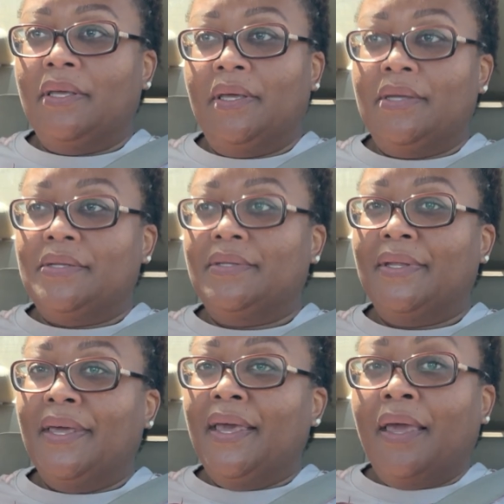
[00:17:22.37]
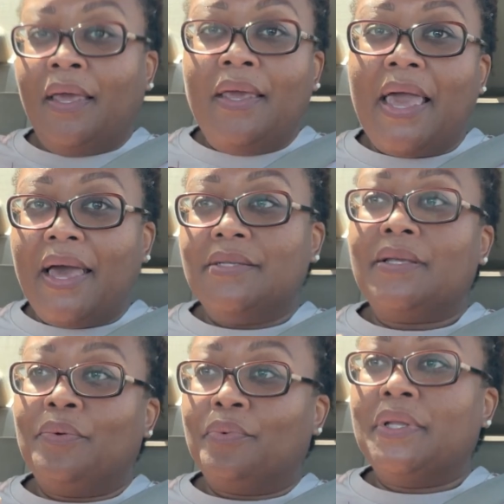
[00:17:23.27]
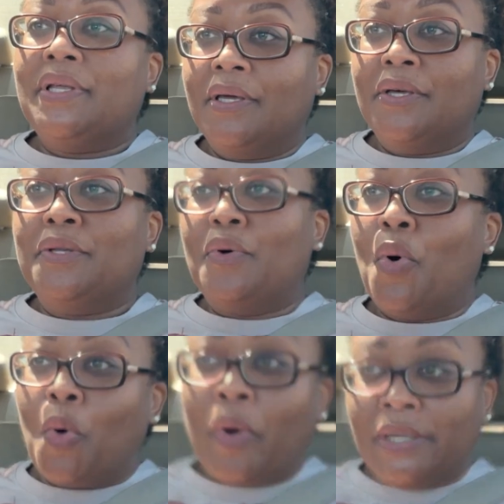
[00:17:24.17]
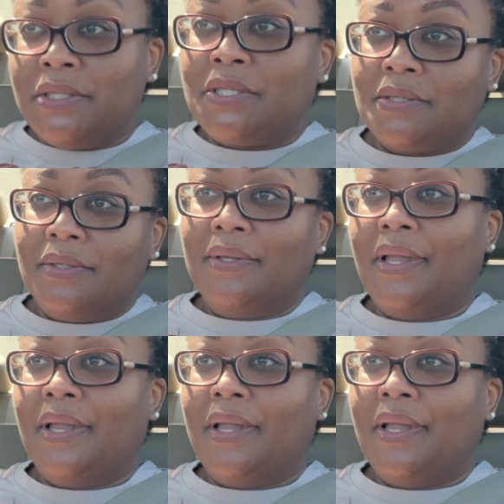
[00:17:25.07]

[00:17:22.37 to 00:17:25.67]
and he has a really good orange